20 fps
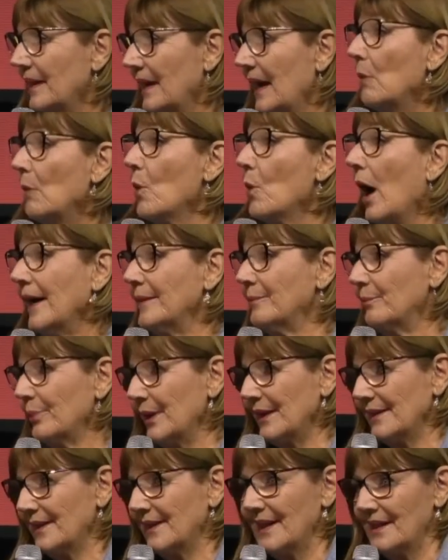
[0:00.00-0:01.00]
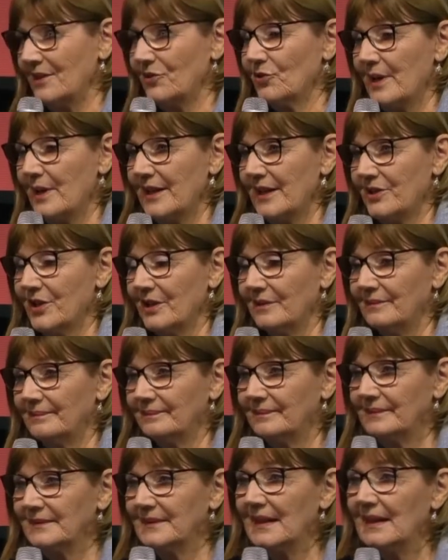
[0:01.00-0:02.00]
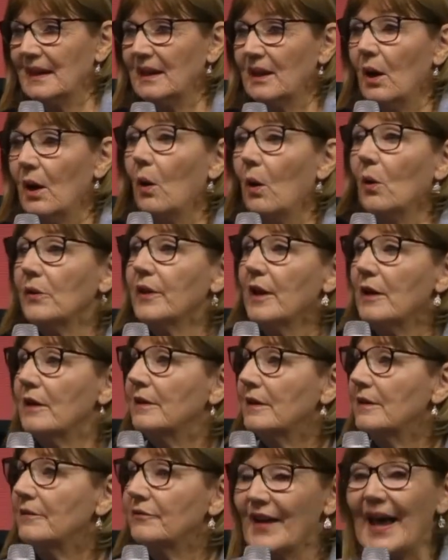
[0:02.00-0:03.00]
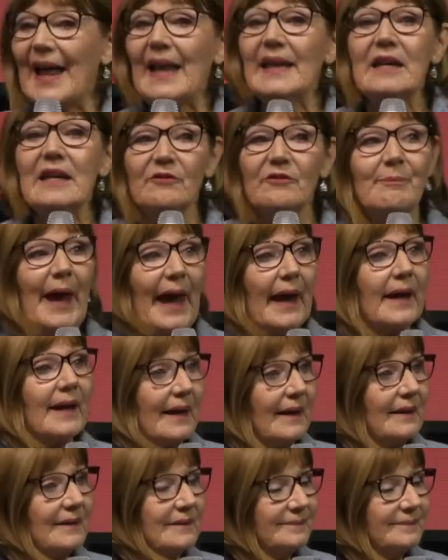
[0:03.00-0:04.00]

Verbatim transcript: a wine press situation or the valley of Baca.